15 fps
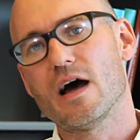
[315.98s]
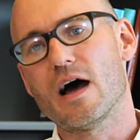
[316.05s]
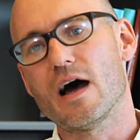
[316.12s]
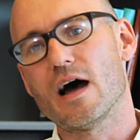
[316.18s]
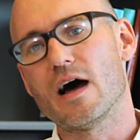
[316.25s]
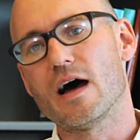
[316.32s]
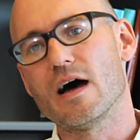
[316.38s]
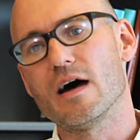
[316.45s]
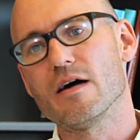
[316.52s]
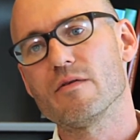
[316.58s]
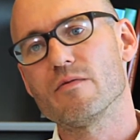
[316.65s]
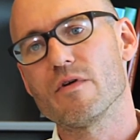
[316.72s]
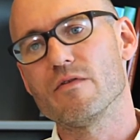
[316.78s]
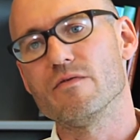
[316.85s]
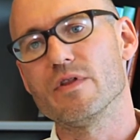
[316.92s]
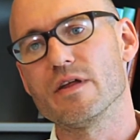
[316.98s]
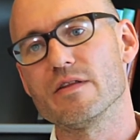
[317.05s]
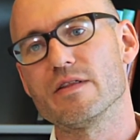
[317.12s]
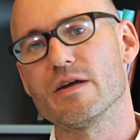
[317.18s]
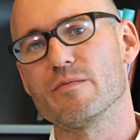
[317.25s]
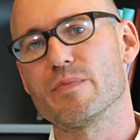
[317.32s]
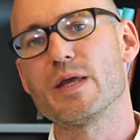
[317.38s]
Uh, the,
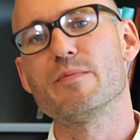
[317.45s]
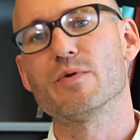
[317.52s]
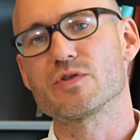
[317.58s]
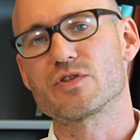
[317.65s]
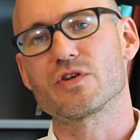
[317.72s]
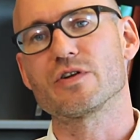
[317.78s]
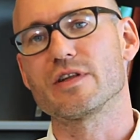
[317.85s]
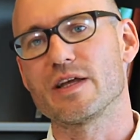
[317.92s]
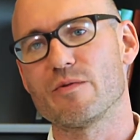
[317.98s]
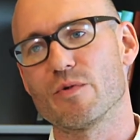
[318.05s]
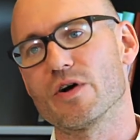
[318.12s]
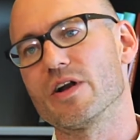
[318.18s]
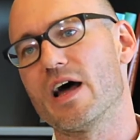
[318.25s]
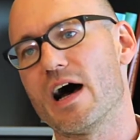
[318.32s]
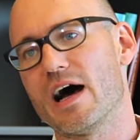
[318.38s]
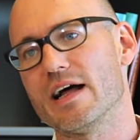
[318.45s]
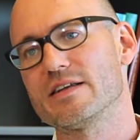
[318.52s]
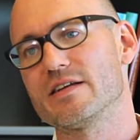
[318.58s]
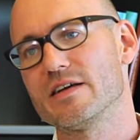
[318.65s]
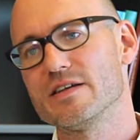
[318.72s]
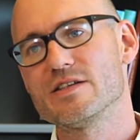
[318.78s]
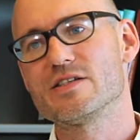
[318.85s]
the people certainly were not